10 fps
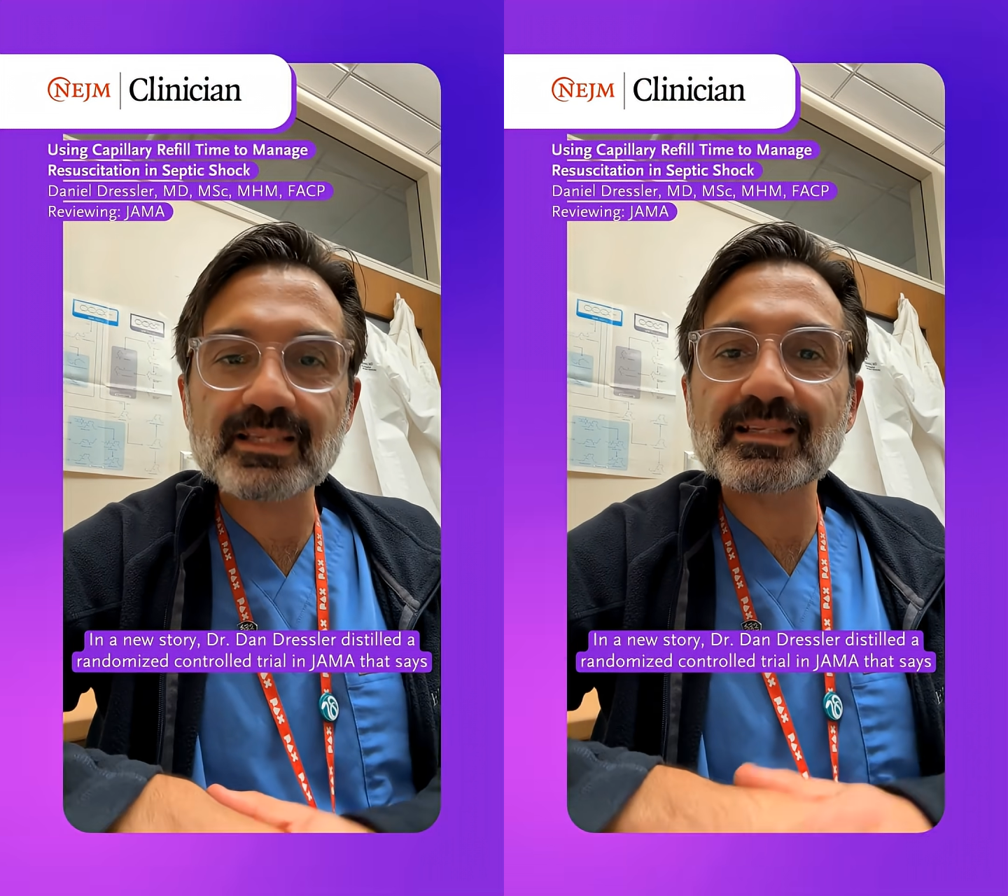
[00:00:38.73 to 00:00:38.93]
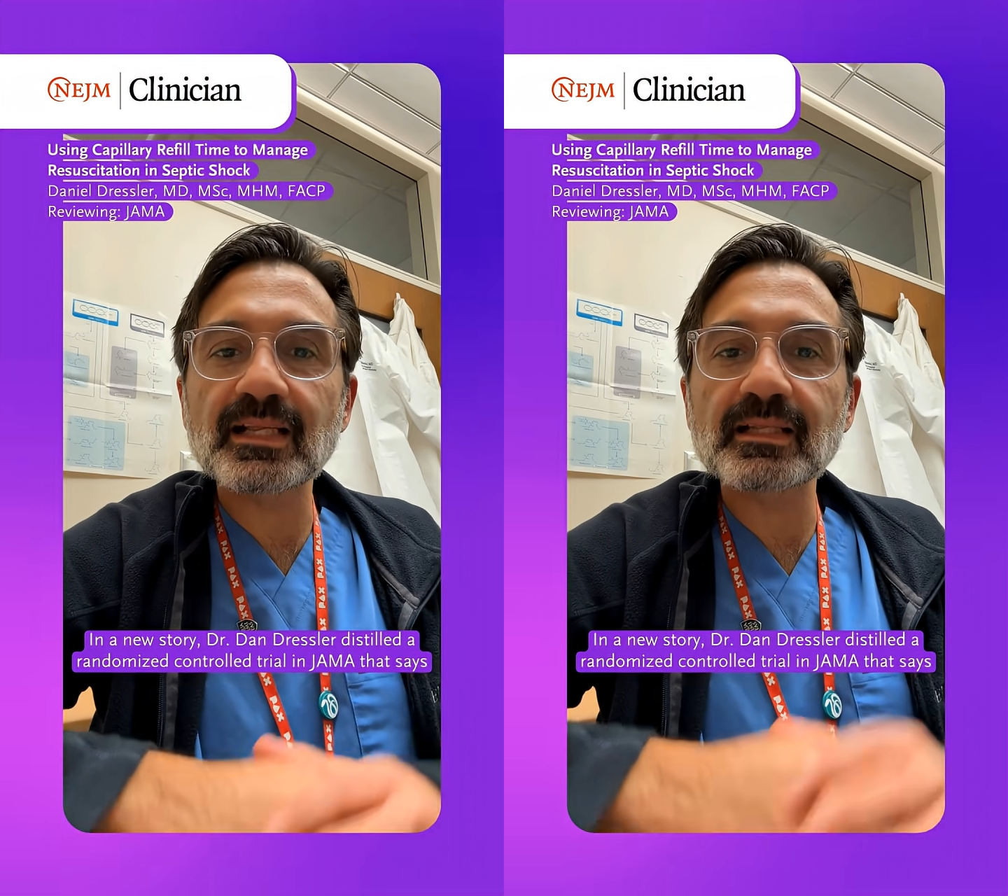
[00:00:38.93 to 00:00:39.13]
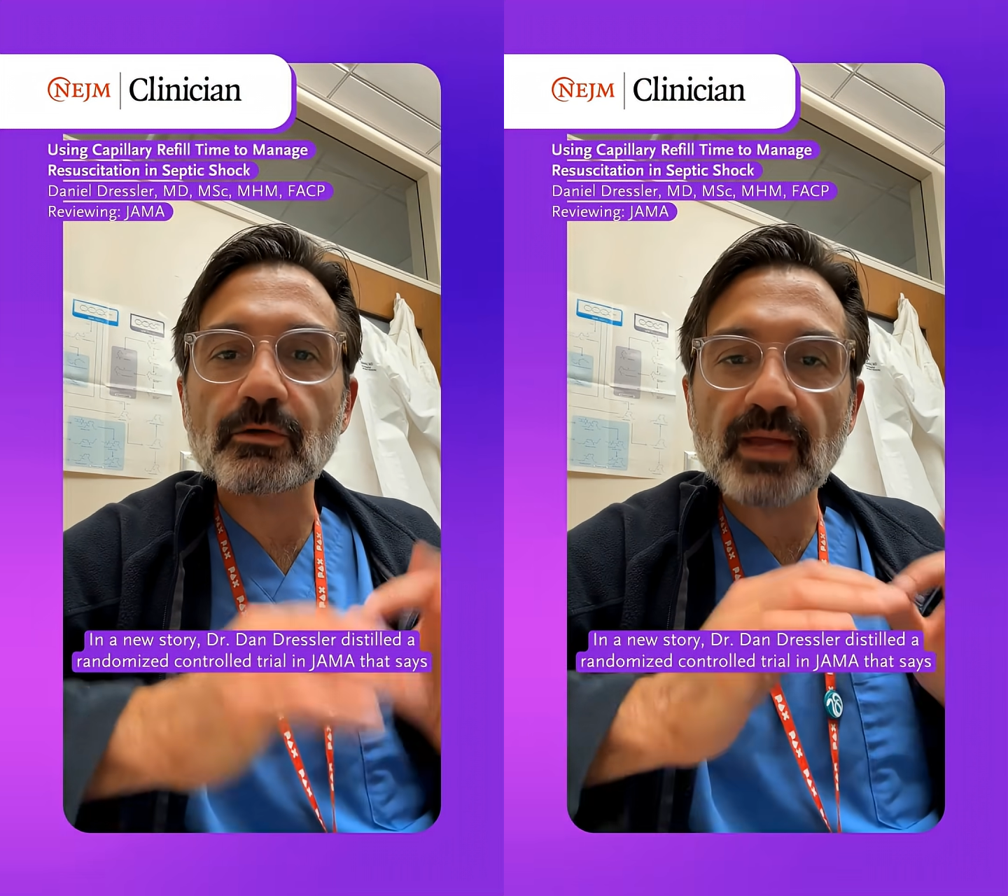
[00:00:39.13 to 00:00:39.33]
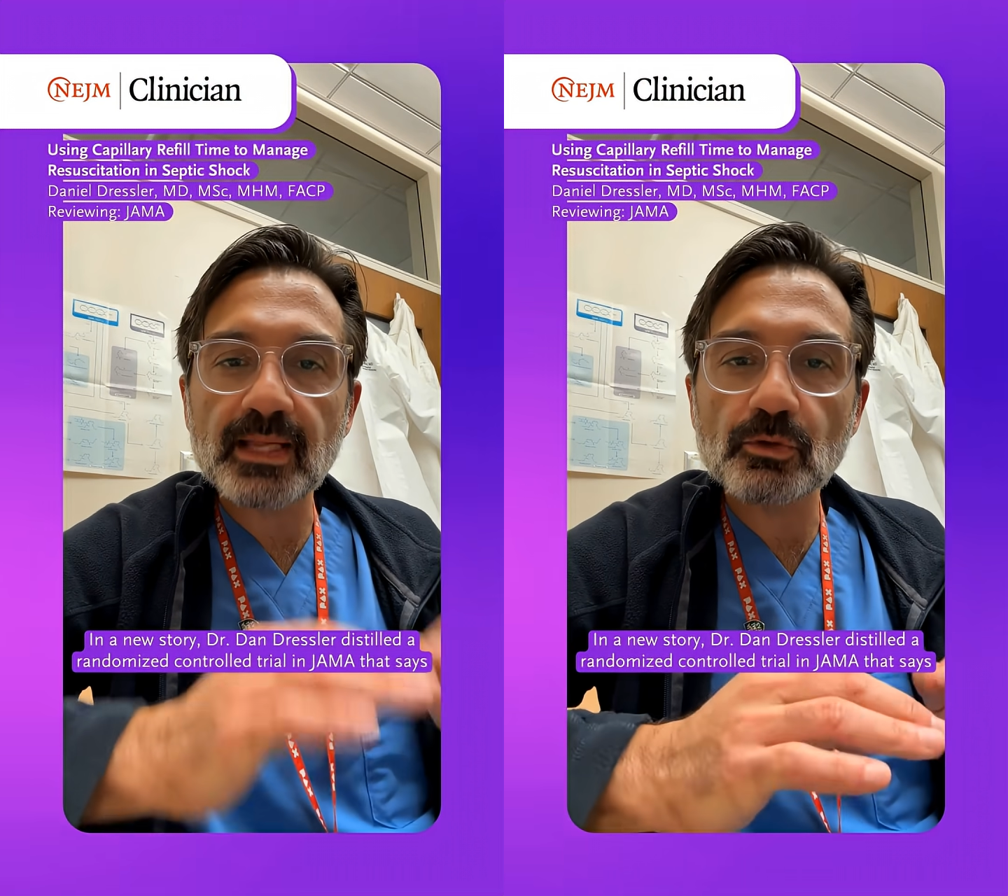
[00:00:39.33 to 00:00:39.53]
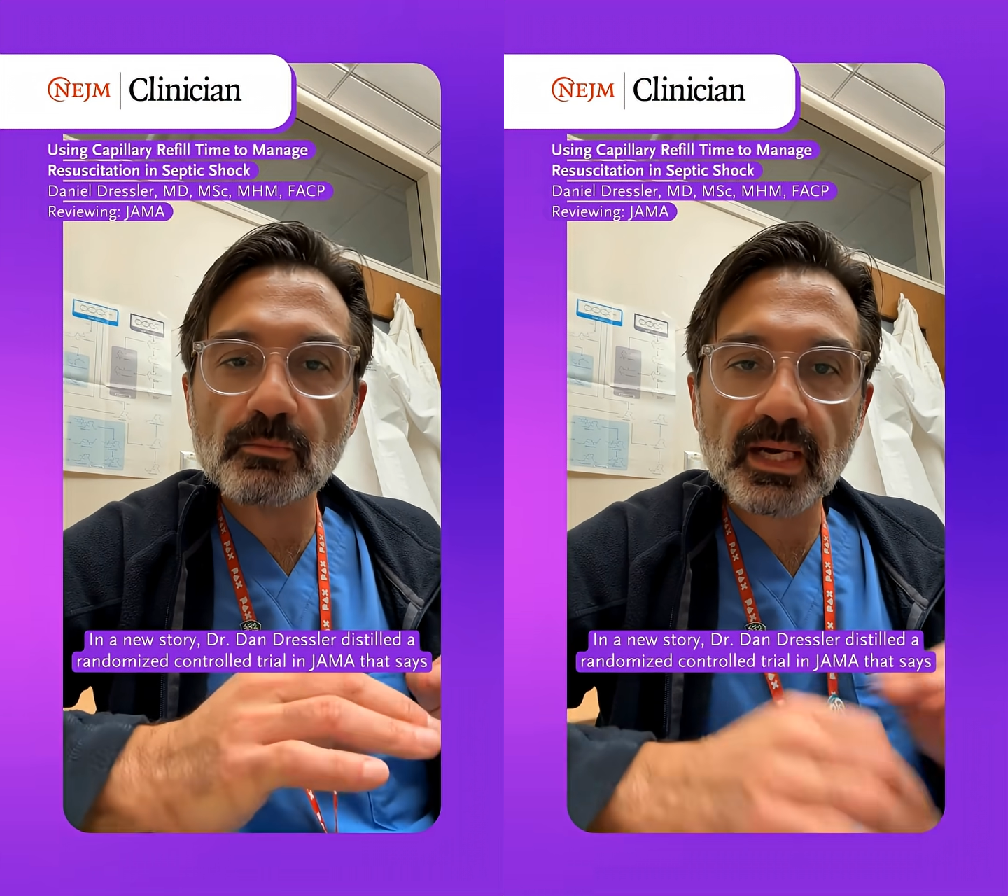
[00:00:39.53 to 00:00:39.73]
distilled a
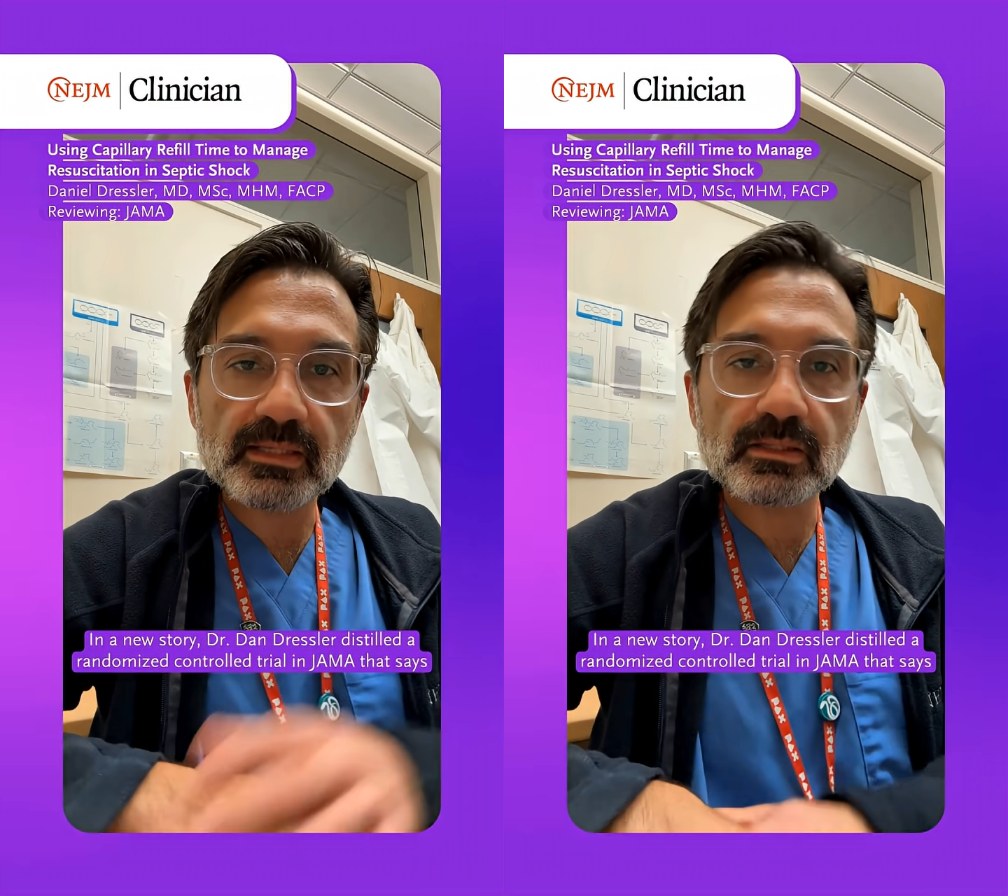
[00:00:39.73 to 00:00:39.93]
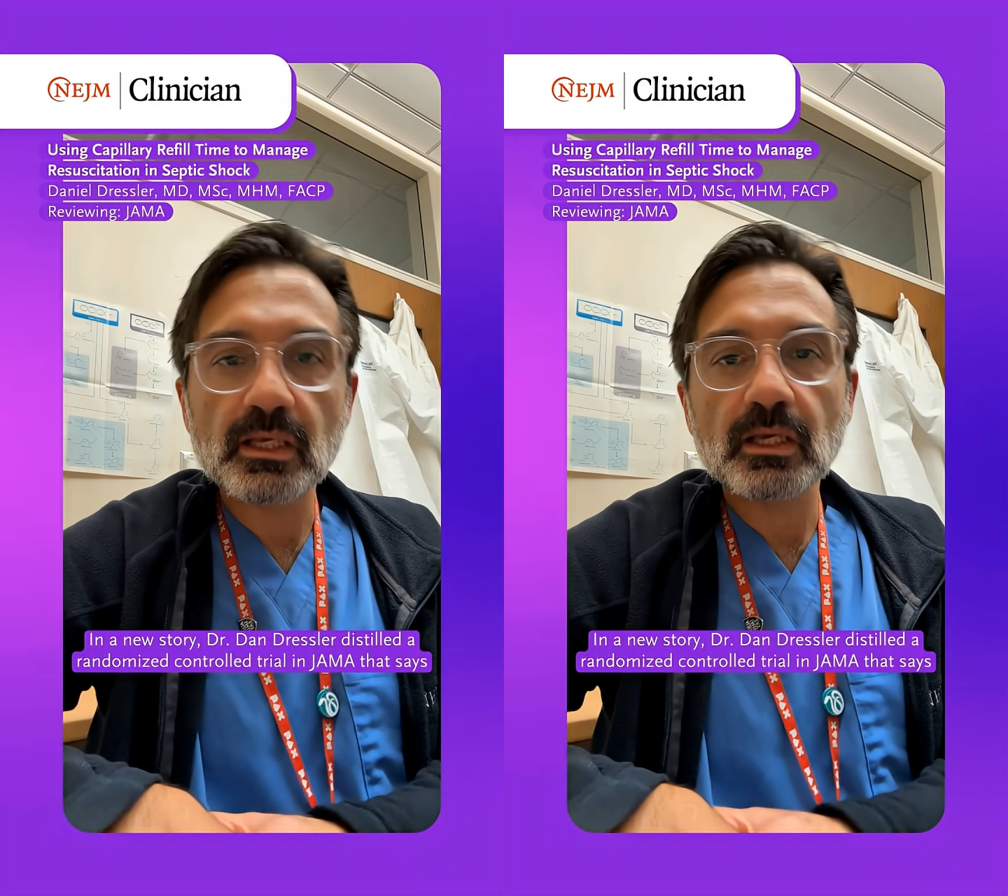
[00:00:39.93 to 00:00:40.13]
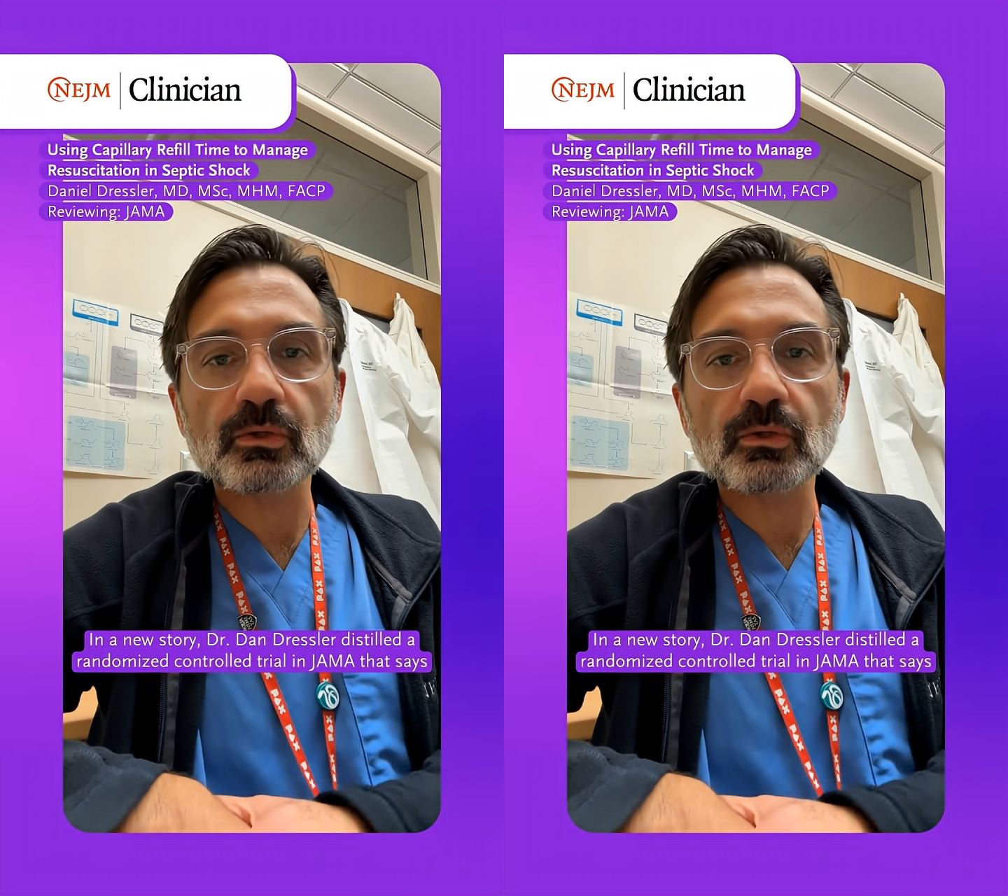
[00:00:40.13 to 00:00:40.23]
randomized